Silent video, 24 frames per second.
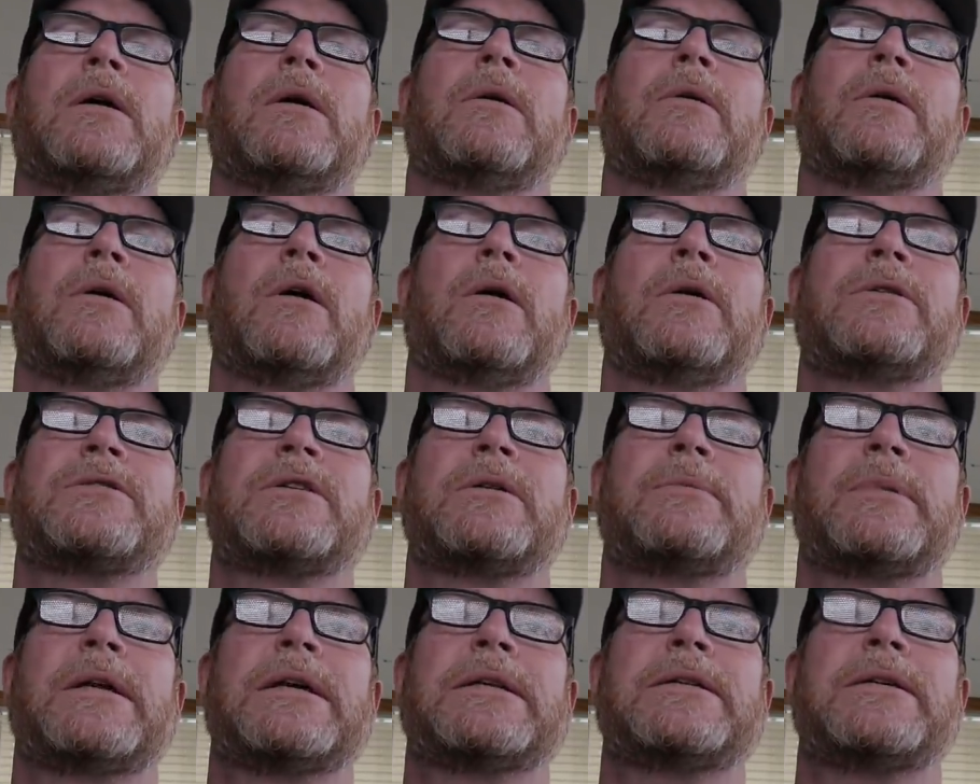We always
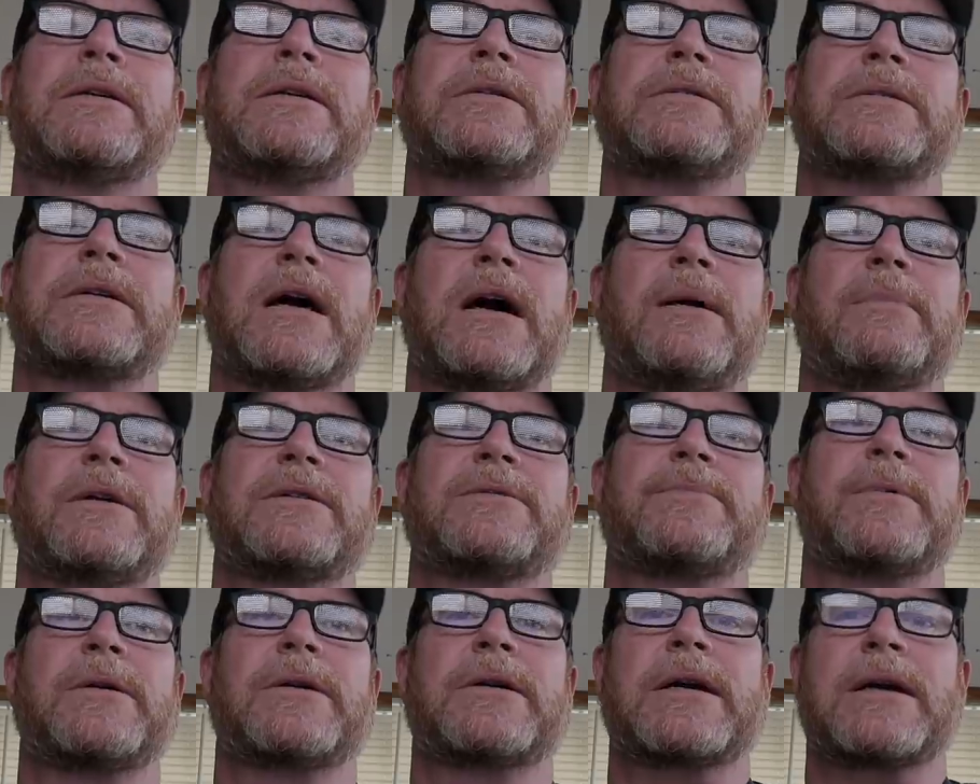end them like this. God
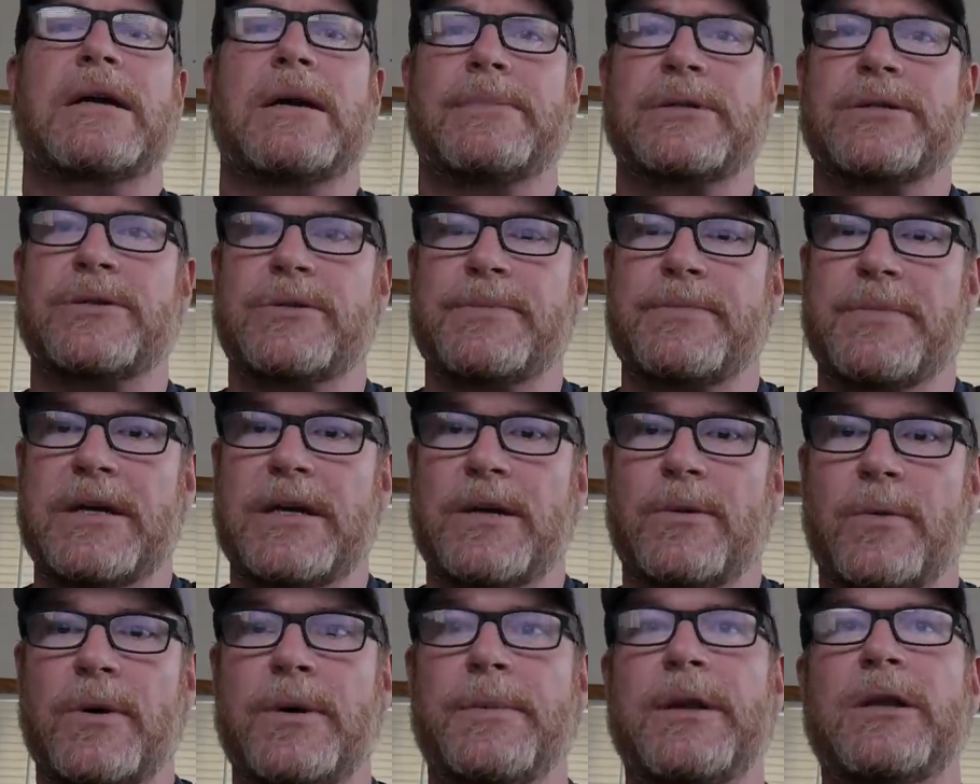bless America. God bless those
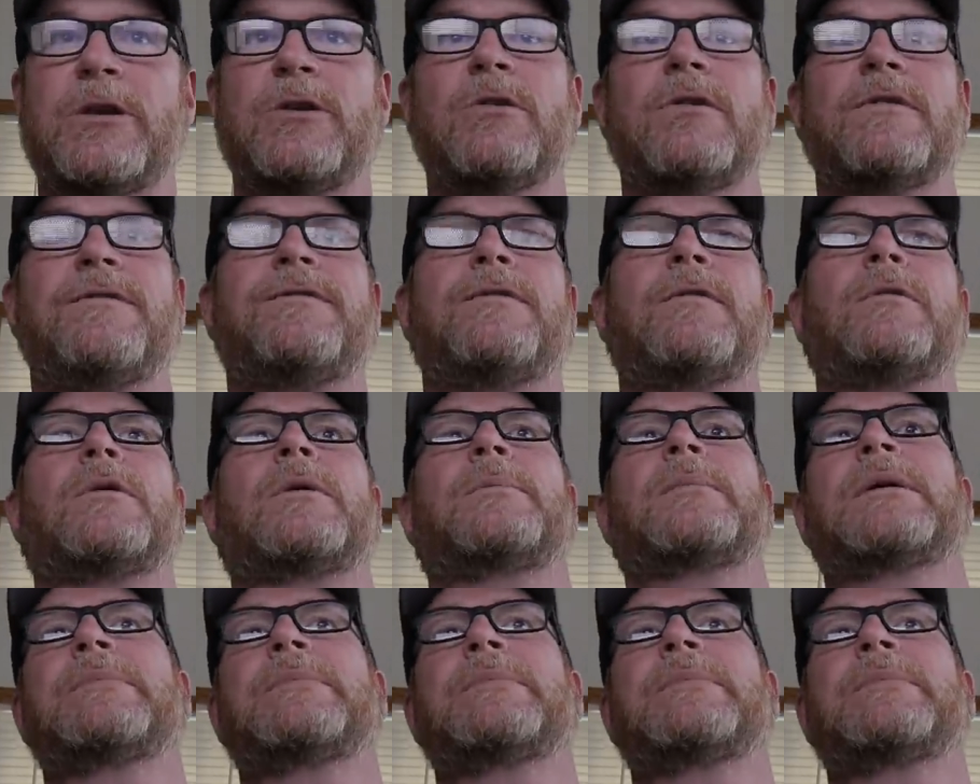men, women in uniform.